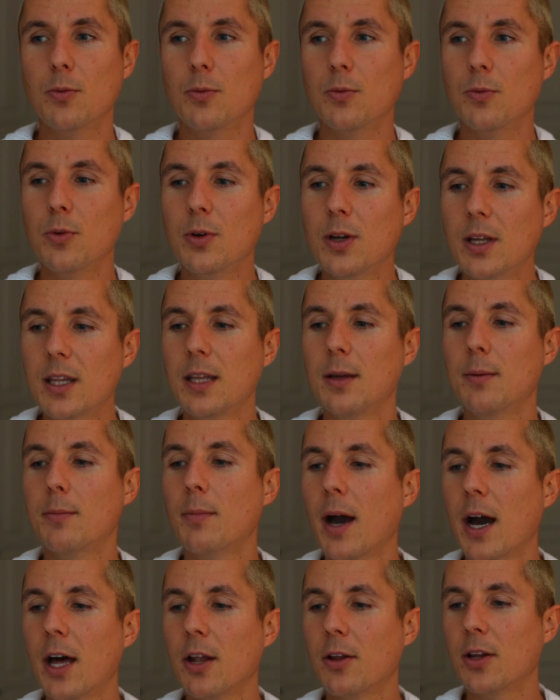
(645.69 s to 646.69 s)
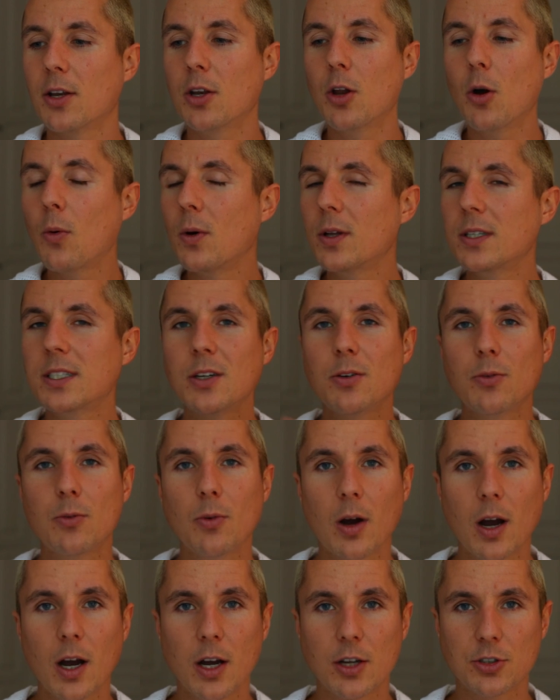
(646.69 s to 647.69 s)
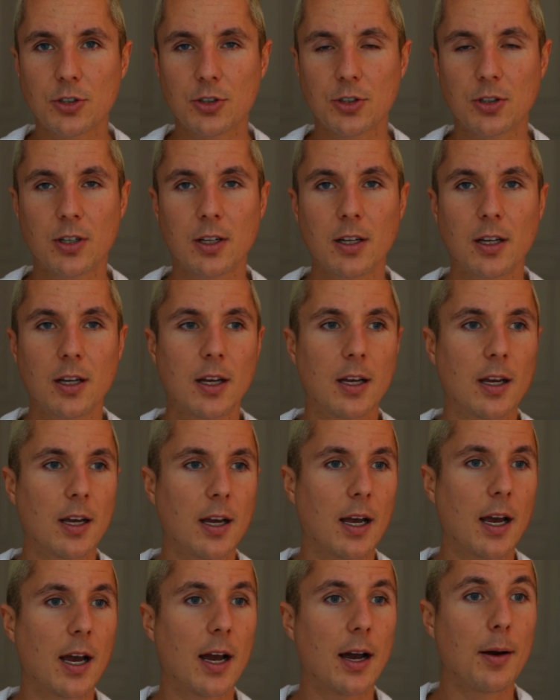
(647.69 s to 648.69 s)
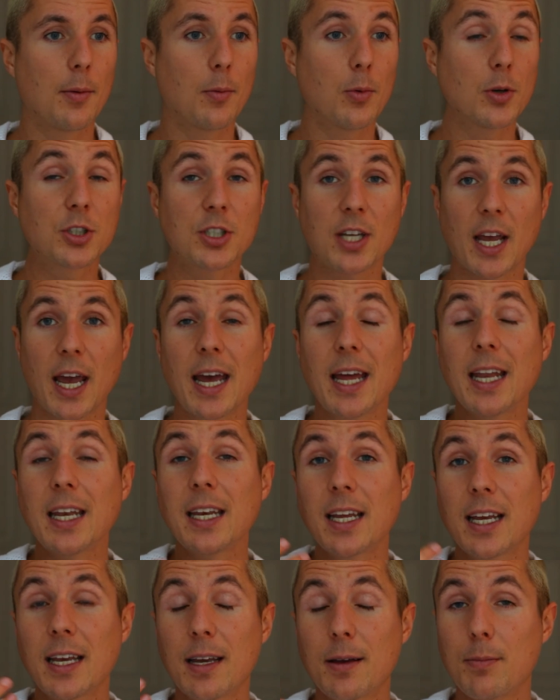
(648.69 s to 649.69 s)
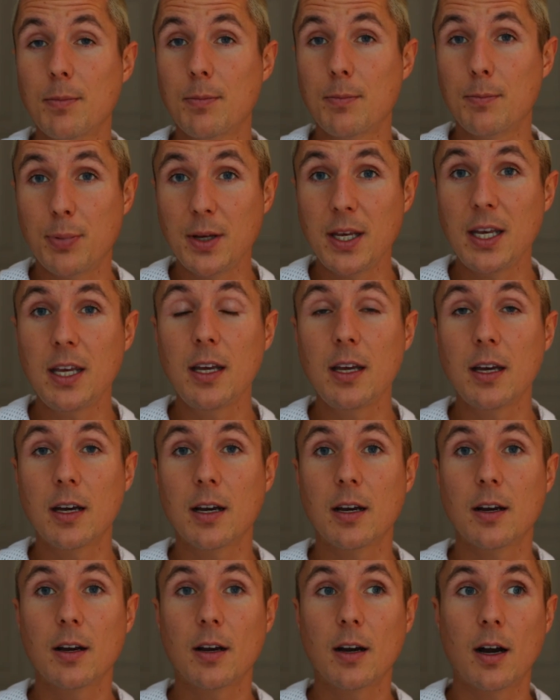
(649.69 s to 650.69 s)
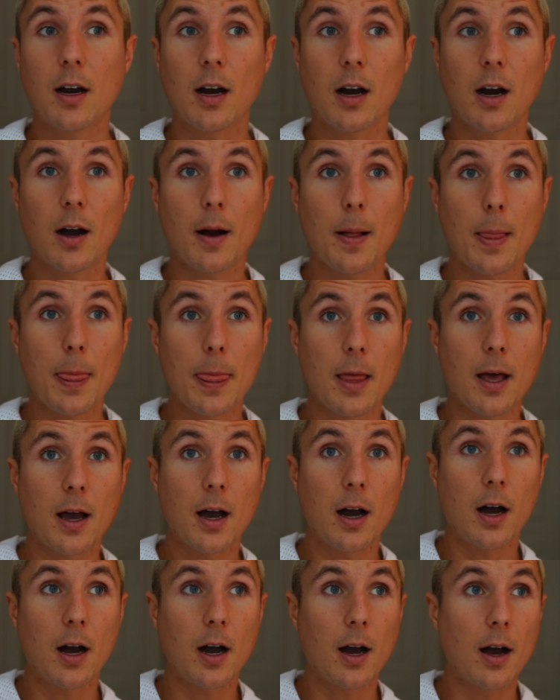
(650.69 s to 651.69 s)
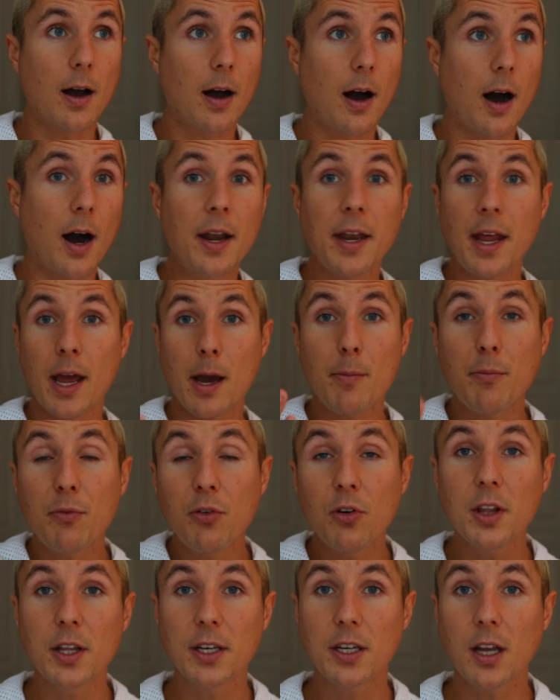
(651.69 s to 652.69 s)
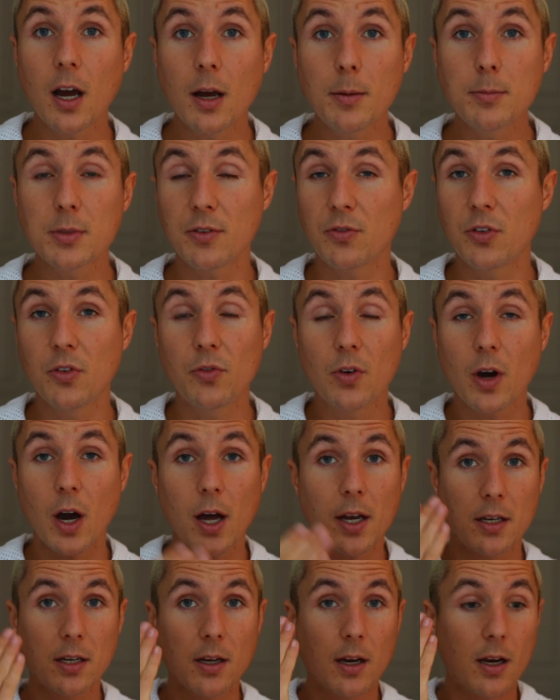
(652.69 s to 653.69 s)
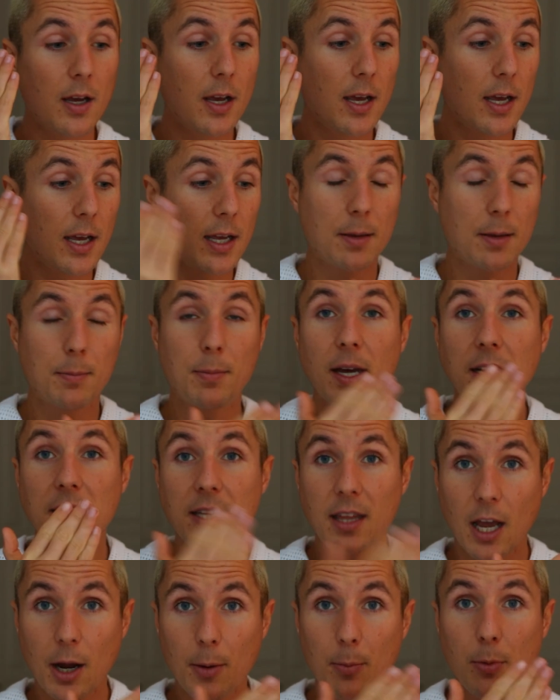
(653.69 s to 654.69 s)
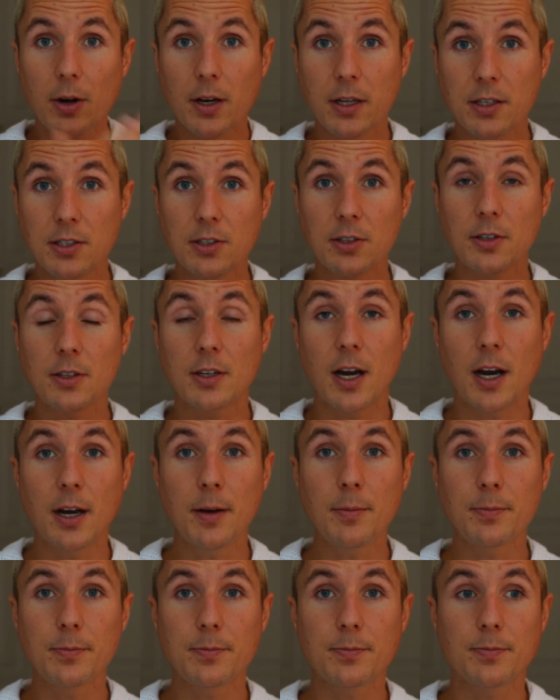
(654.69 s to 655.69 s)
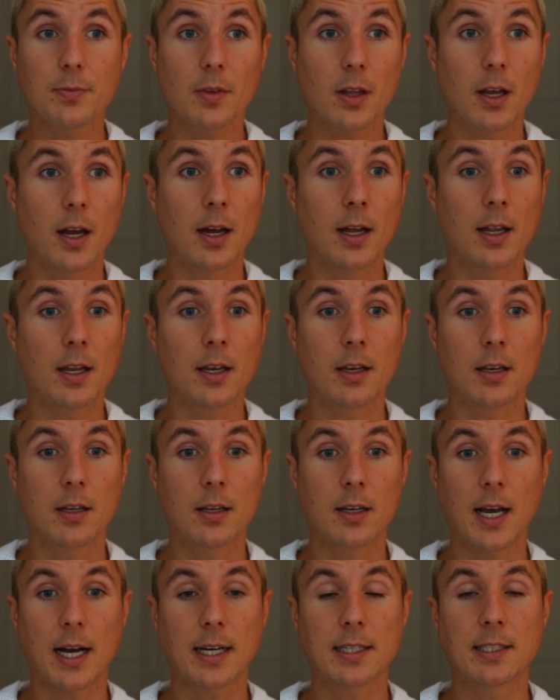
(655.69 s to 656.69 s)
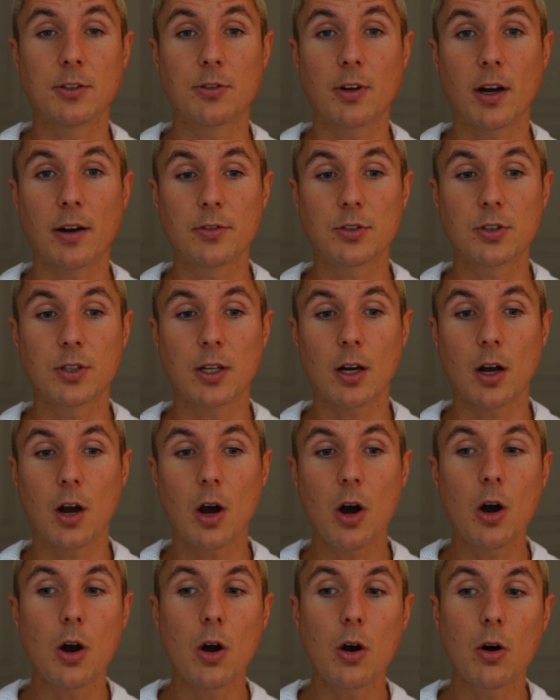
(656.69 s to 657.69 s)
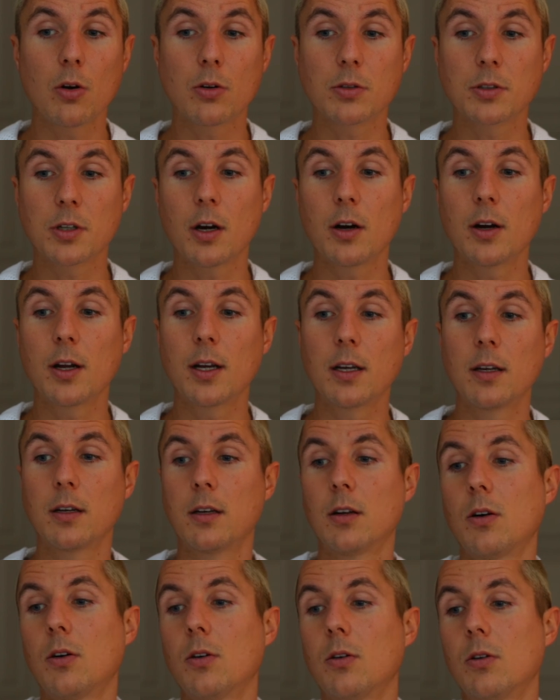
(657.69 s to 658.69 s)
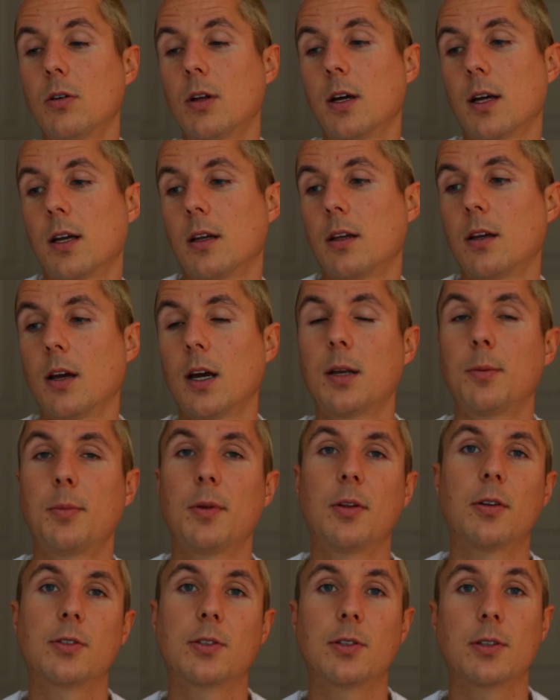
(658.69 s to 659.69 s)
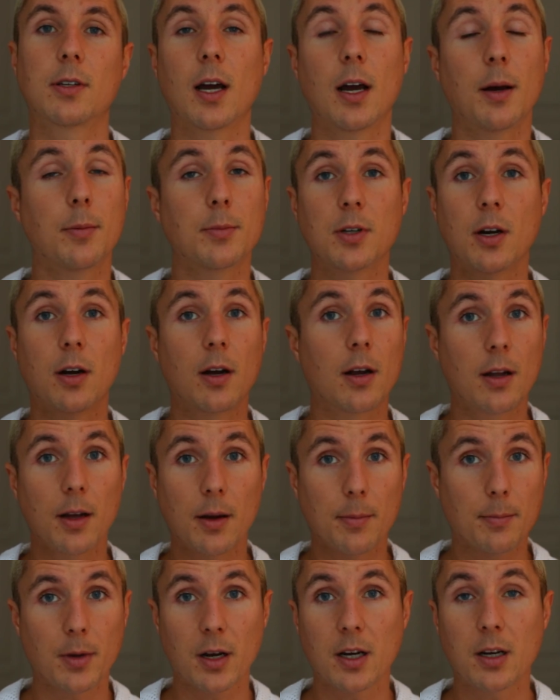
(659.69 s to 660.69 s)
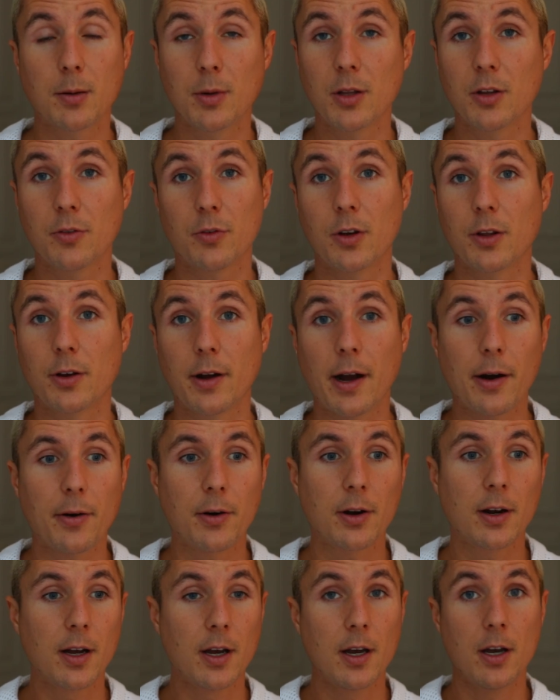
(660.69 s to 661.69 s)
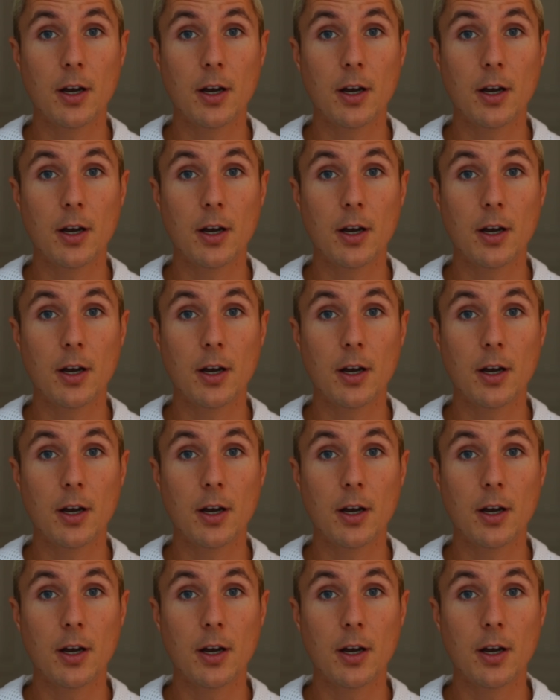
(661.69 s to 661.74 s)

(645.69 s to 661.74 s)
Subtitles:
really matter. Like, no one's in a rush, which can be unhelpful at times if you've got to get to the airport at a certain time. And the taxi driver's like, oh, sorry, I didn't know, like, you had to be there a certain time, sorry, I'm not gonna be there for another hour.